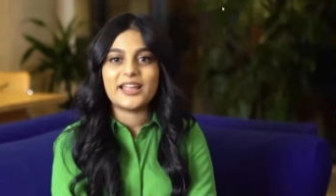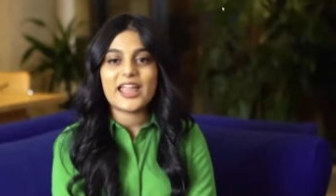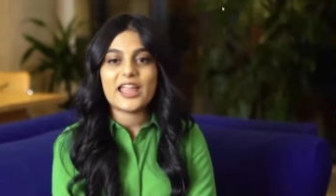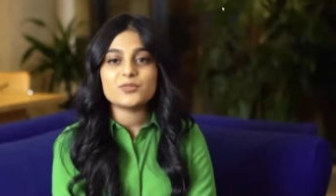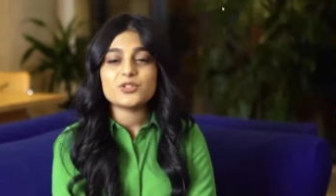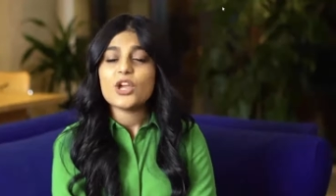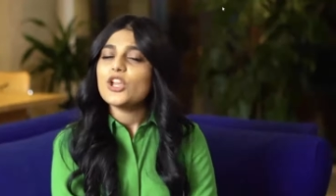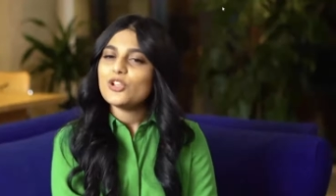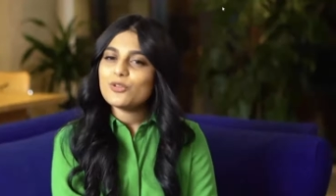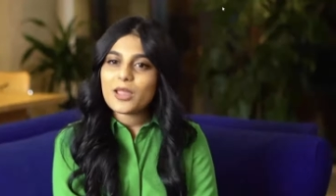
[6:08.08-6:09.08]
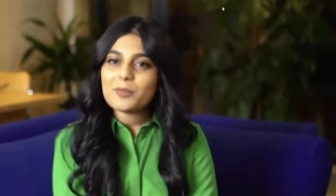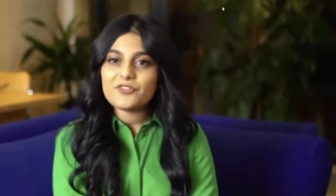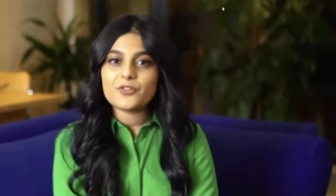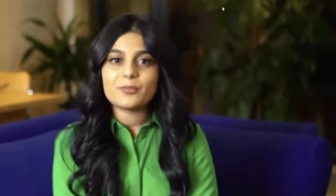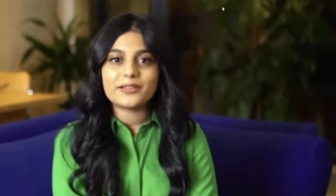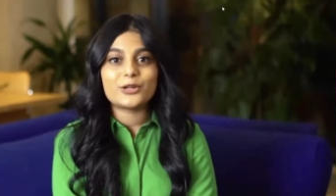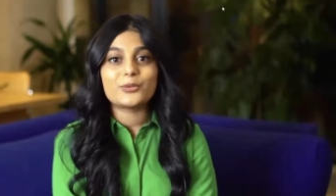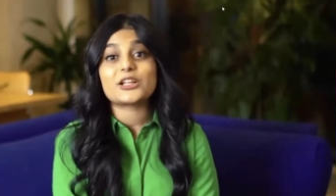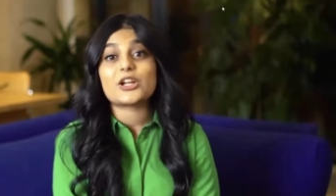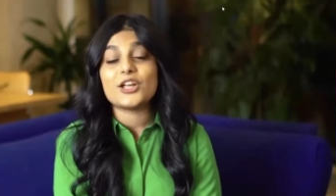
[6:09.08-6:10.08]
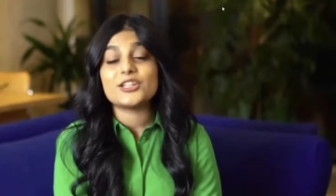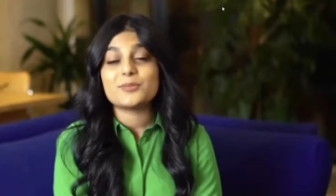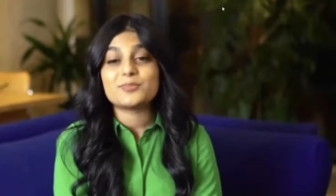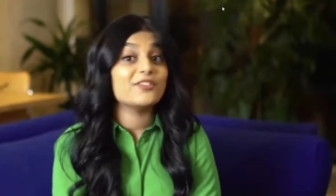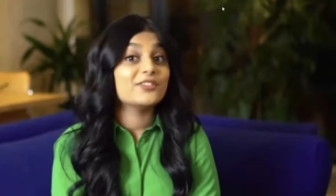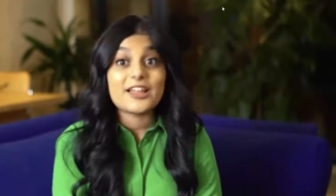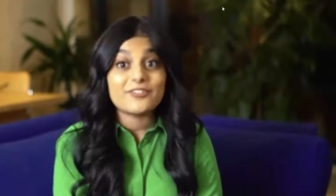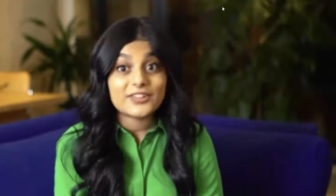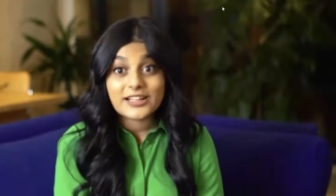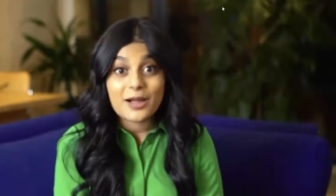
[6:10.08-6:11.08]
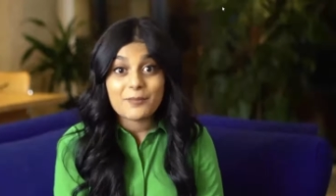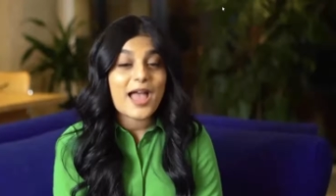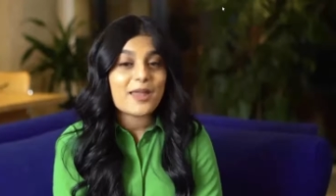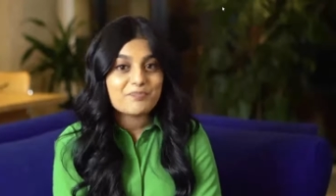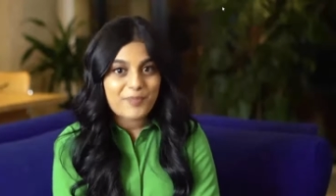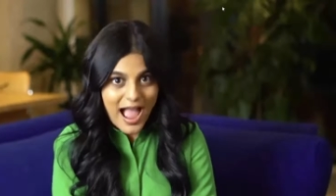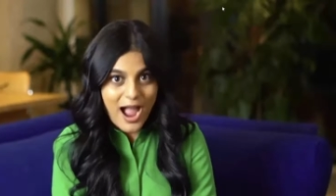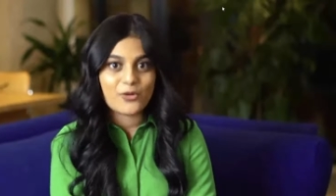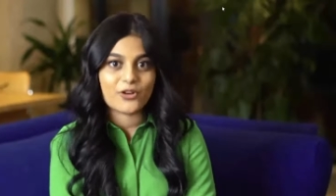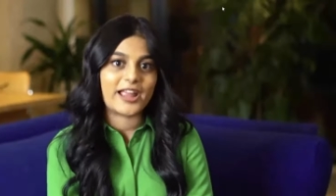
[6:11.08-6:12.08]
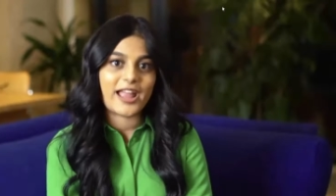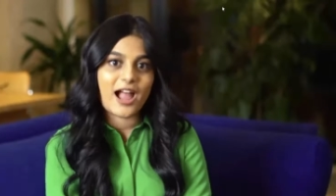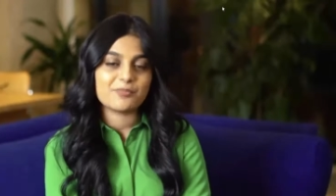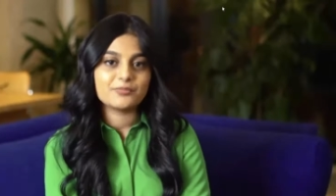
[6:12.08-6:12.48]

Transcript: games, you might be familiar with the concept of leveling up and powering up.